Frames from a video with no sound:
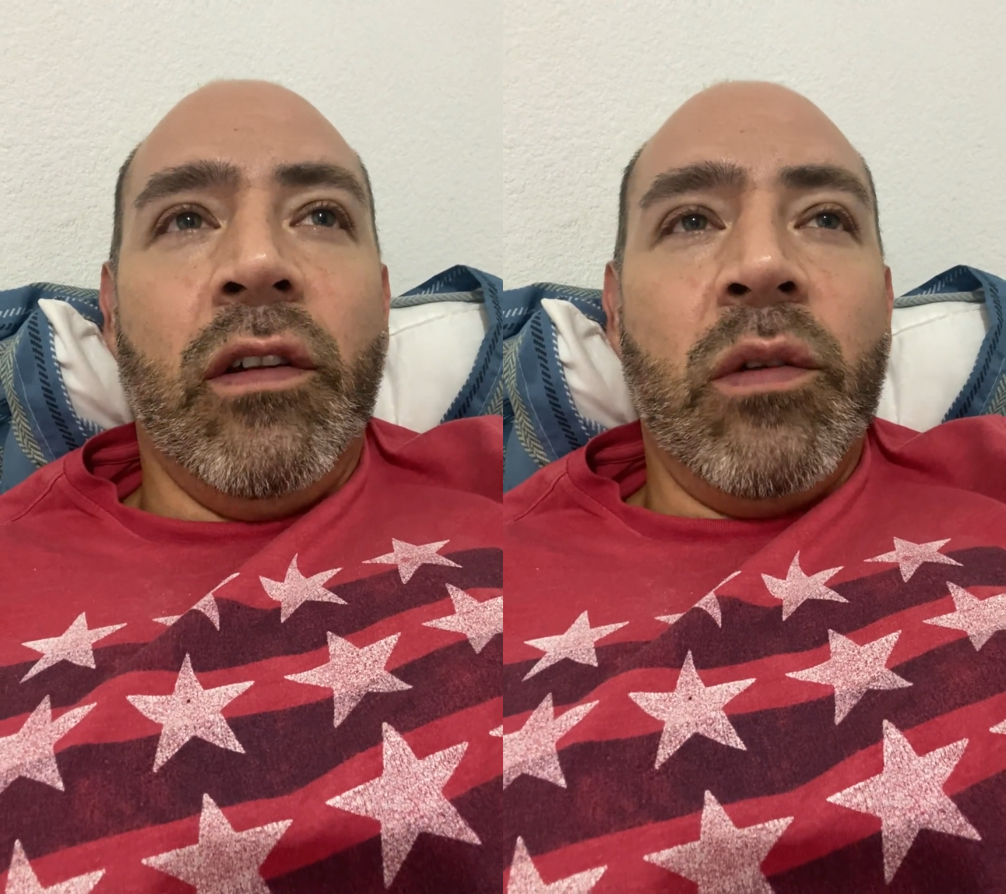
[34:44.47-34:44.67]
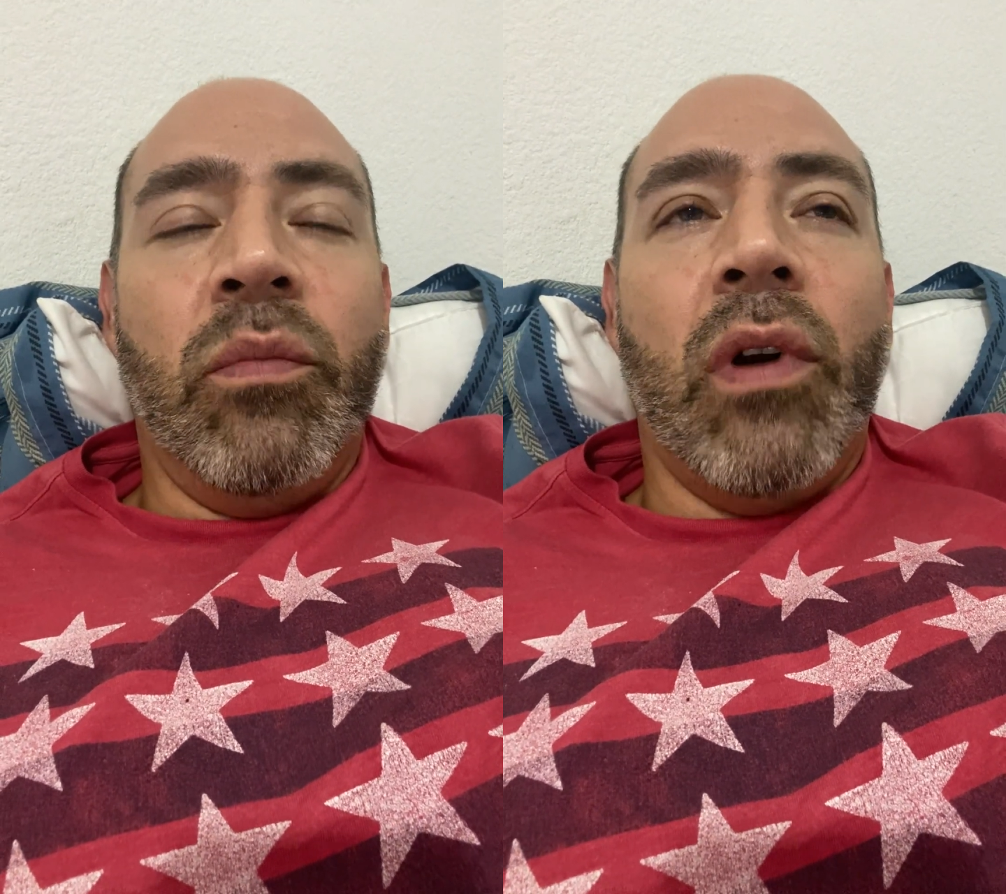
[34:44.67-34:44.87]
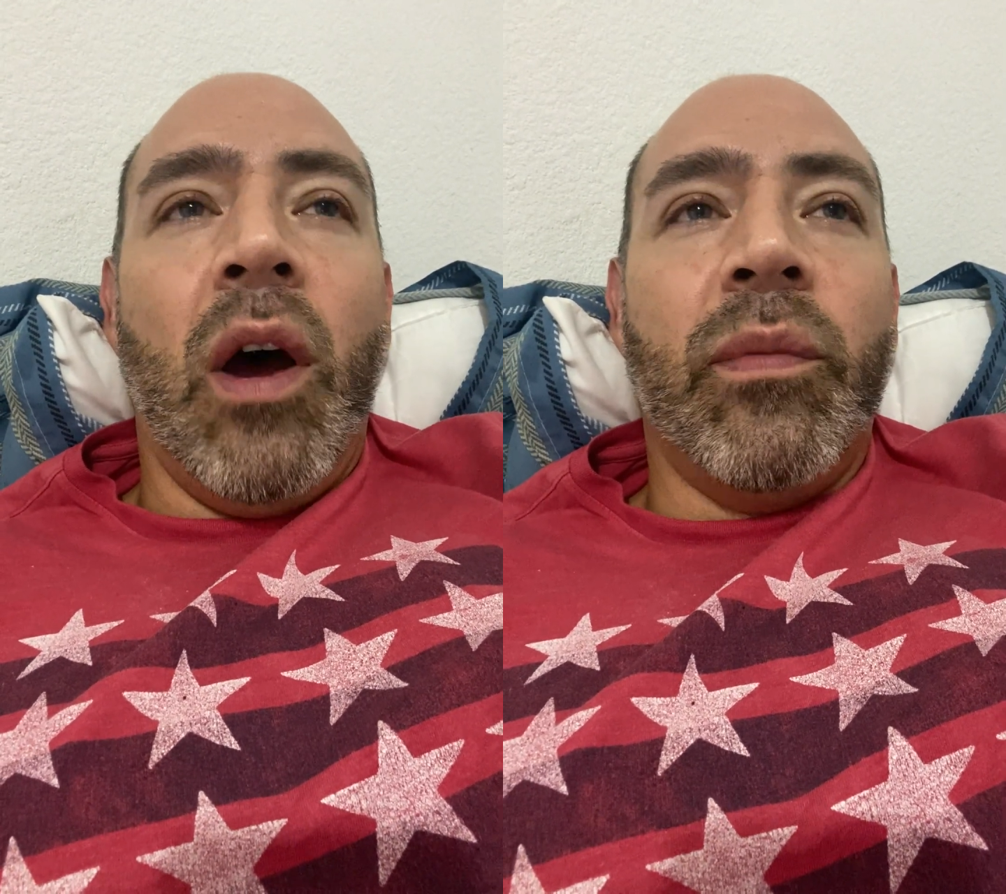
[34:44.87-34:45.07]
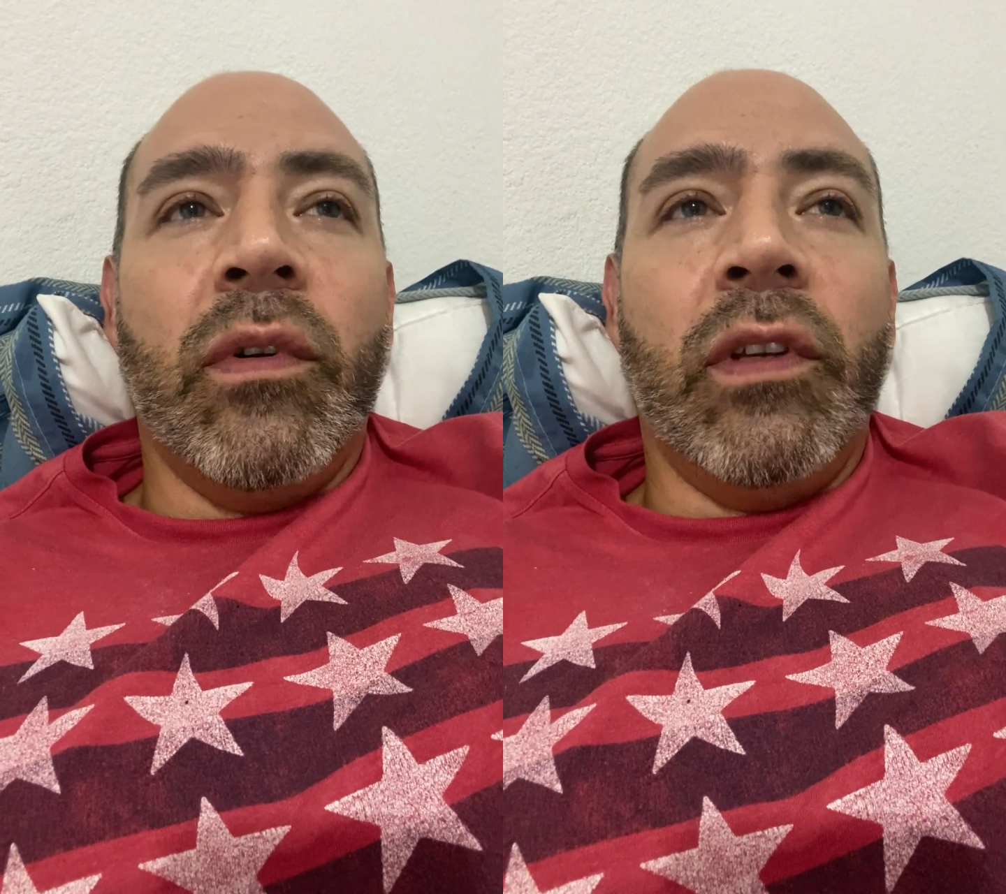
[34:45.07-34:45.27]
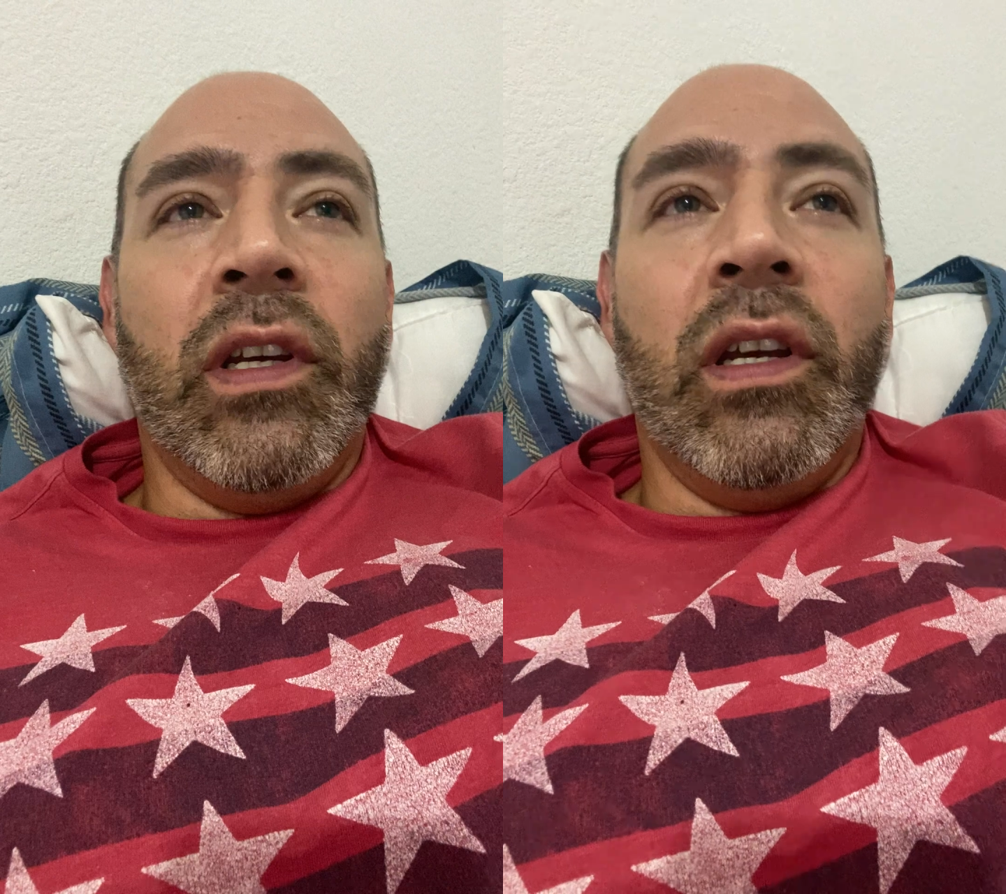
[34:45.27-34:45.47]

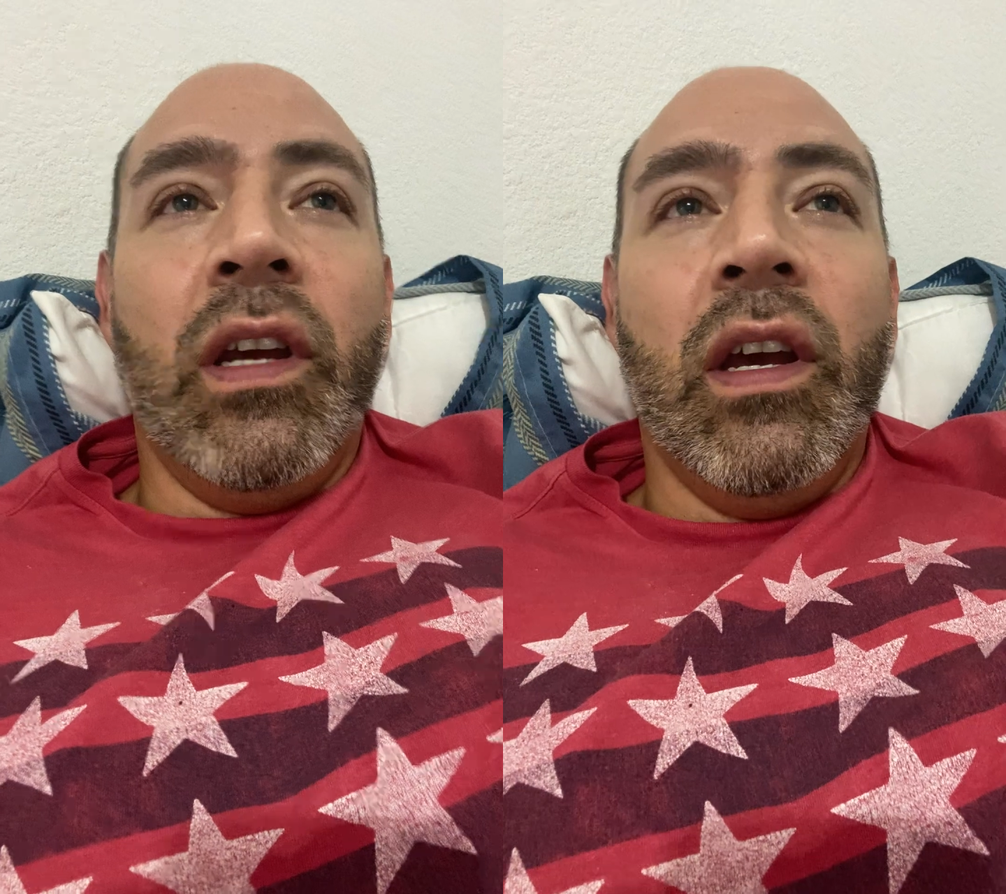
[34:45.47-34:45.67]
improperly